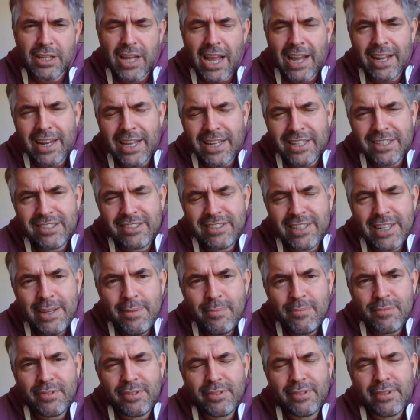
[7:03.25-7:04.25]
And it
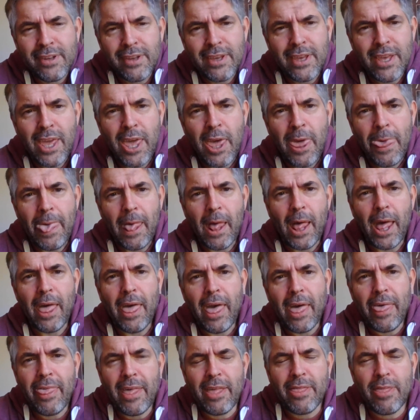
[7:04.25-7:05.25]
seems
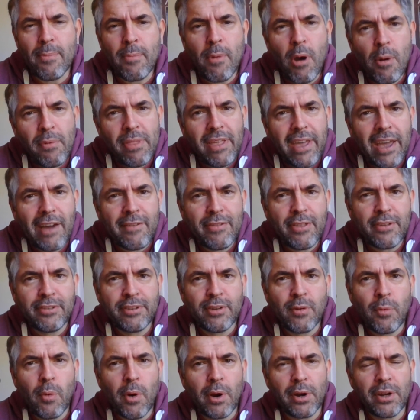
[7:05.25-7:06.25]
that the moment they have
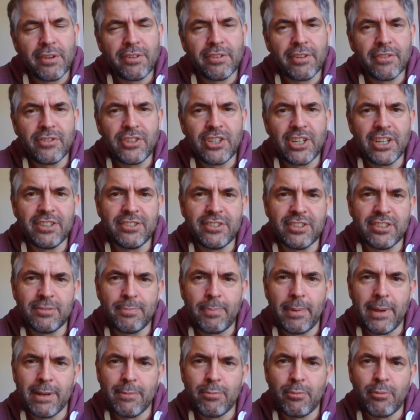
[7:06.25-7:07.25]
this awareness of Jesus
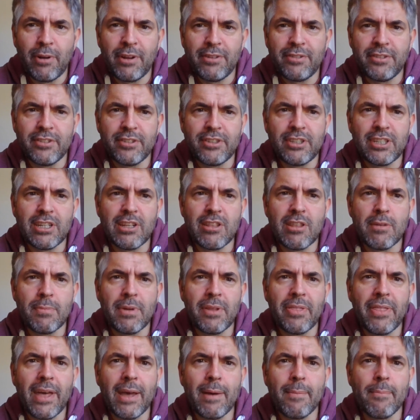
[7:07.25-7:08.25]
being present to them
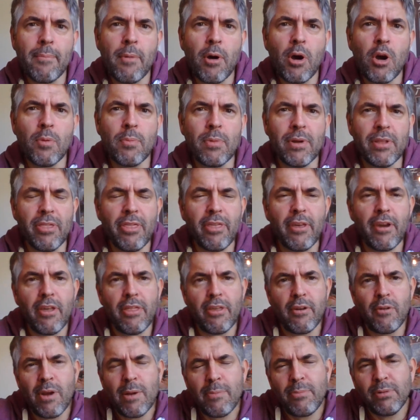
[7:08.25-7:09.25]
in that moment,
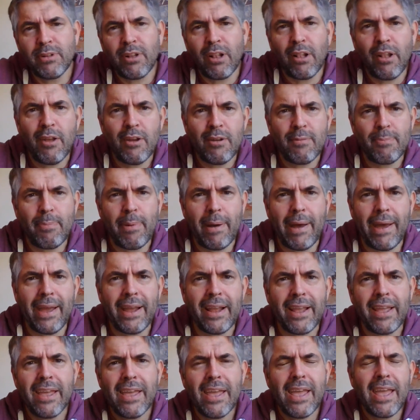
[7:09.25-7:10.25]
that they're able to look
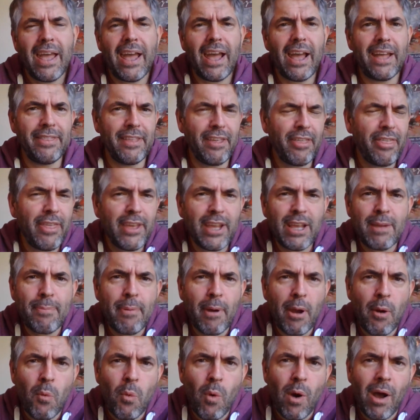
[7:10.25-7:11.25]
back and they think
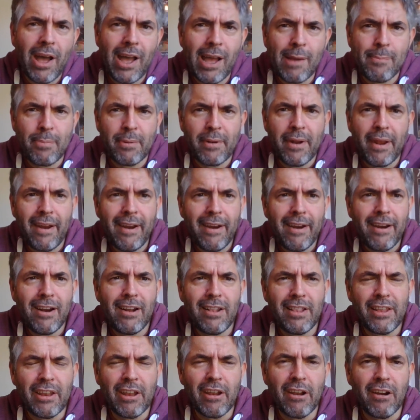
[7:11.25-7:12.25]
about what happened
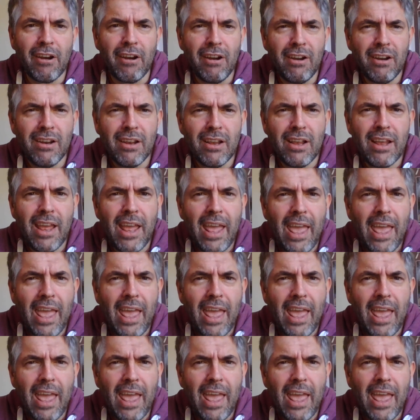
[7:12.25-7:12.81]
earlier.